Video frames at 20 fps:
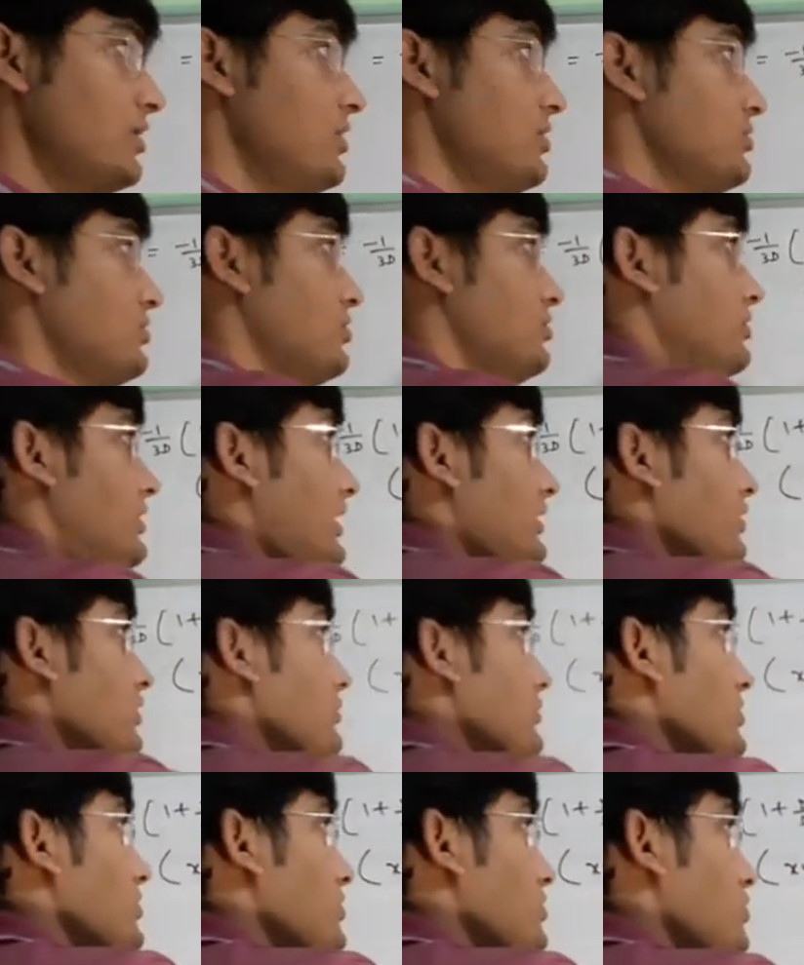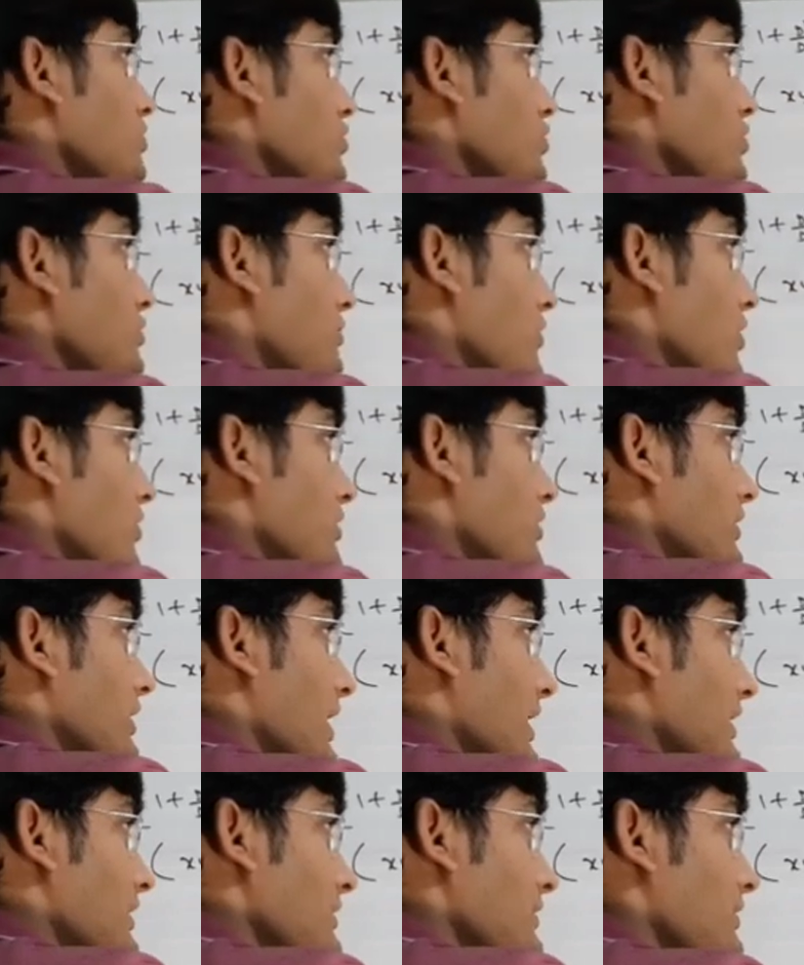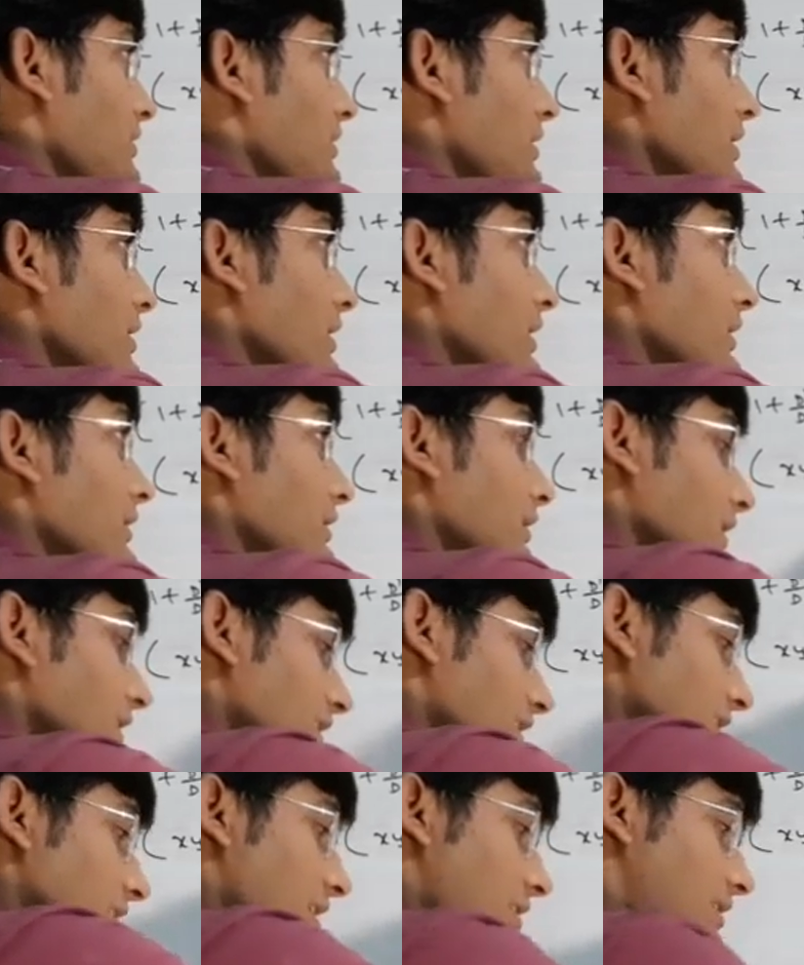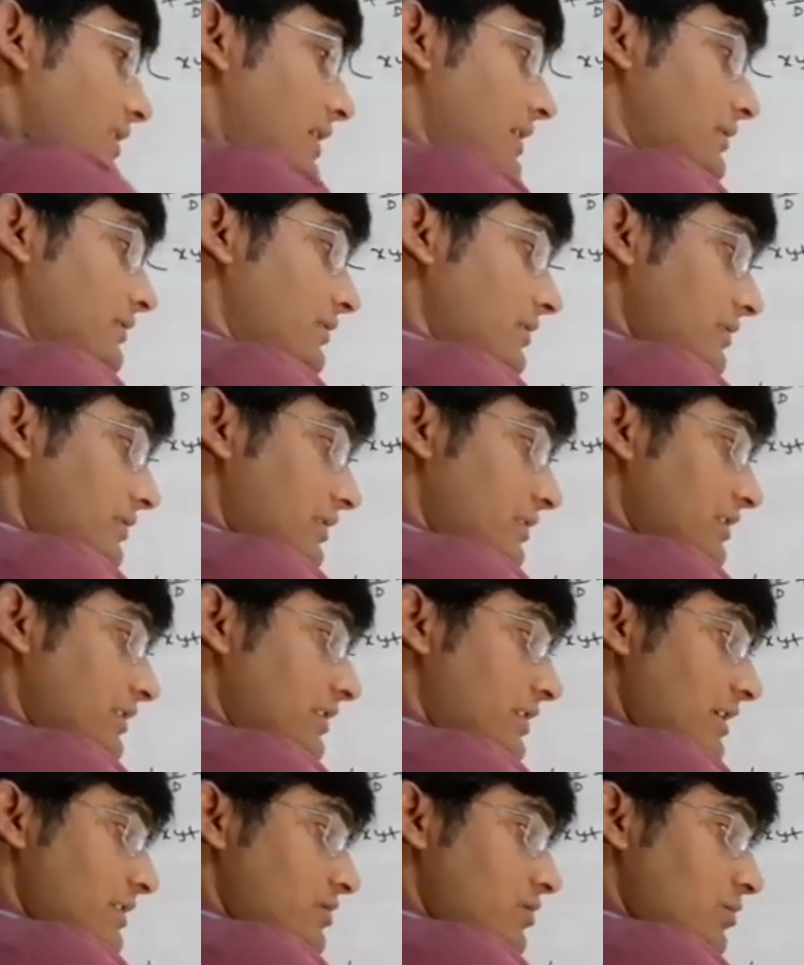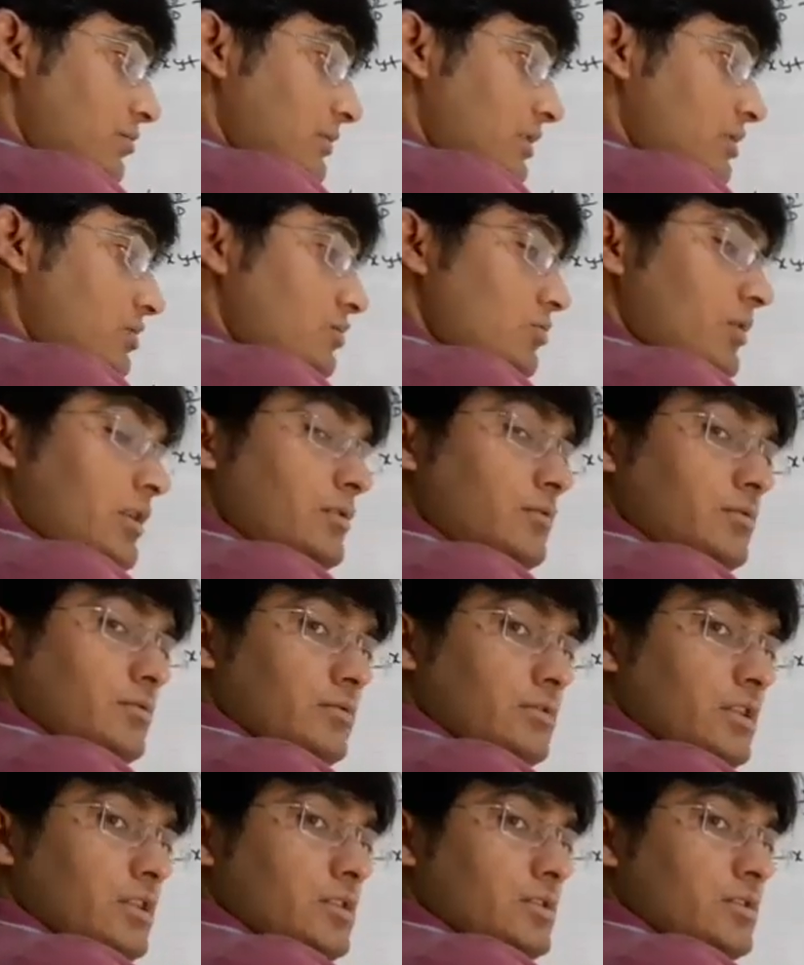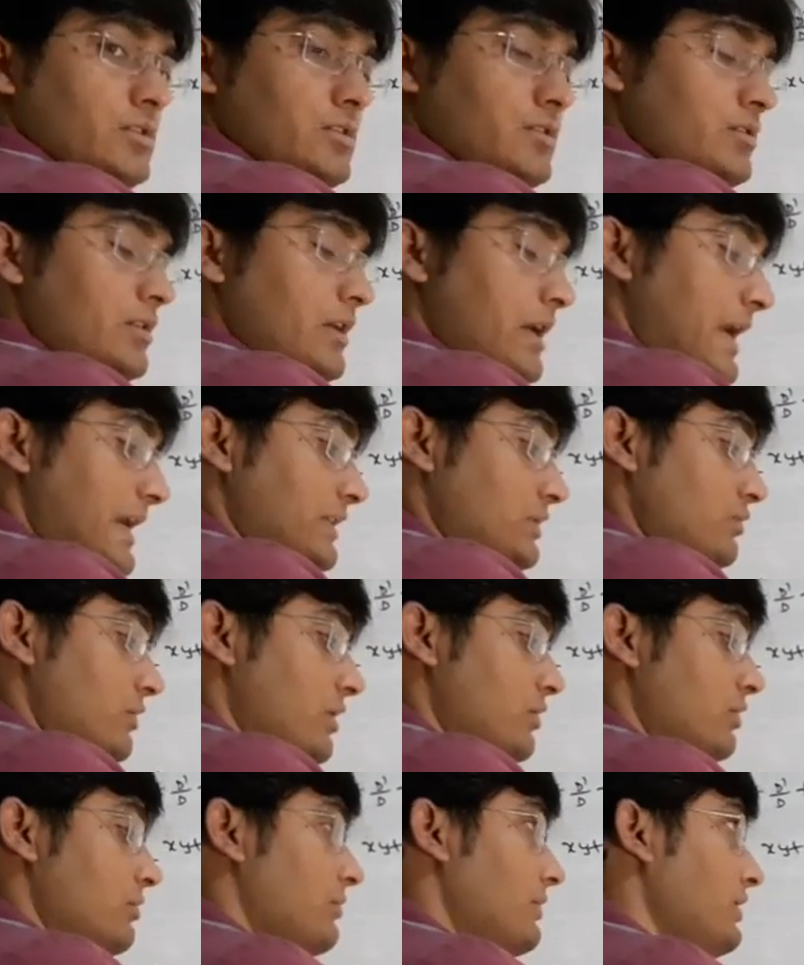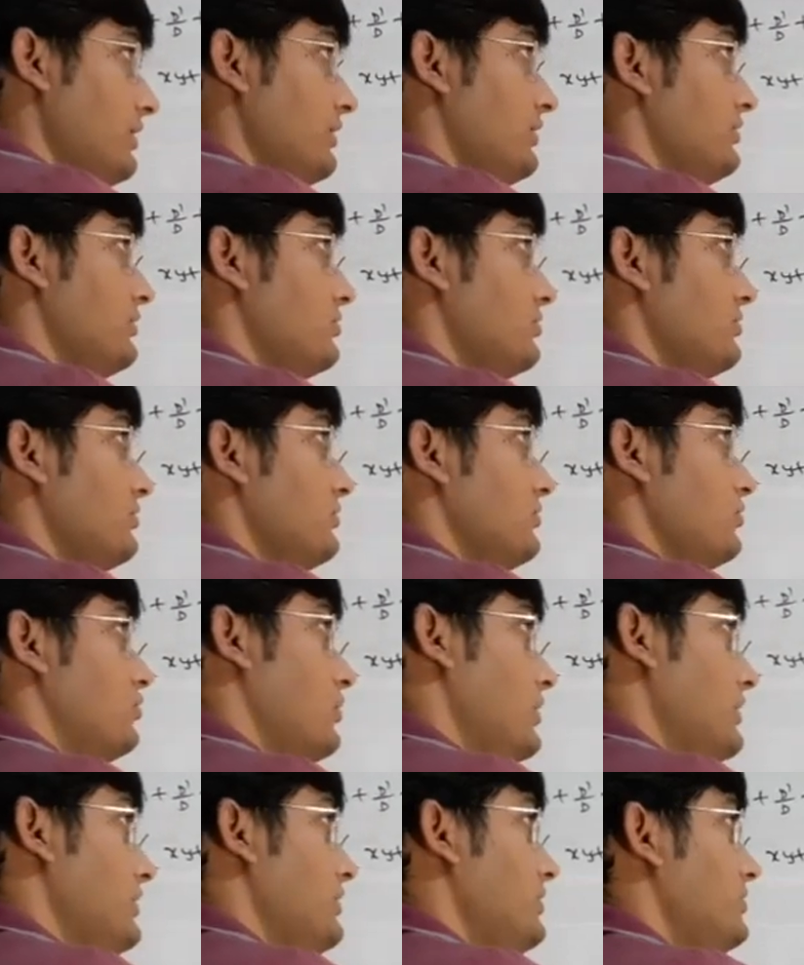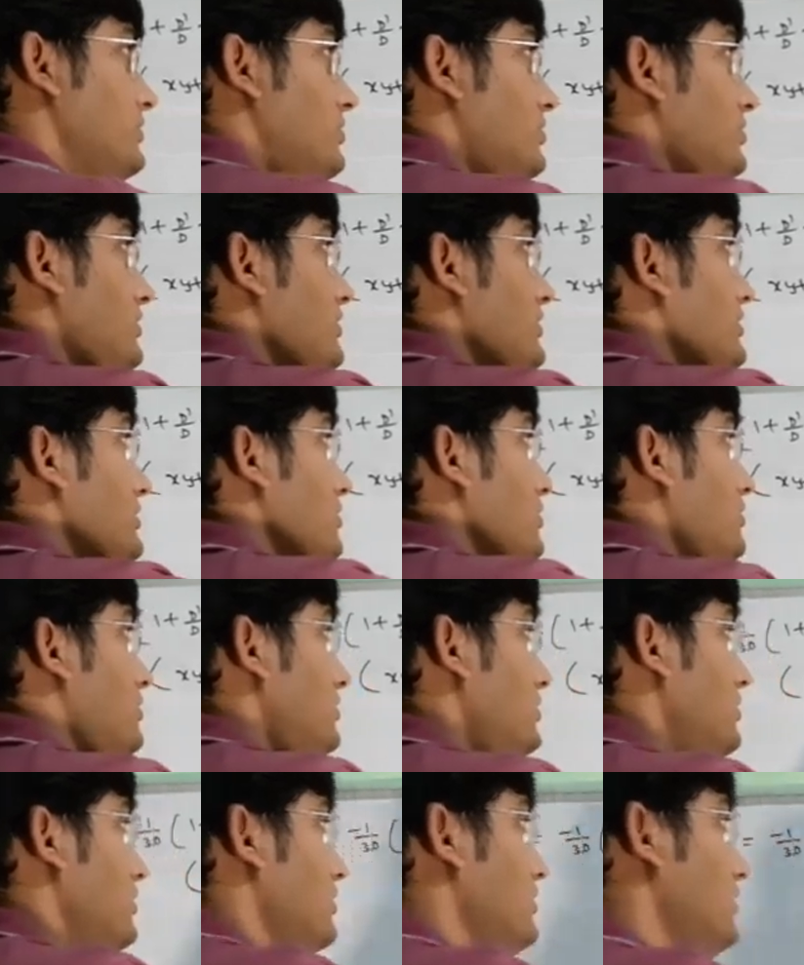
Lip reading: So that will be 2 upon 9 dt dash, and the dt dash of this one, this xy will be 1. So this is your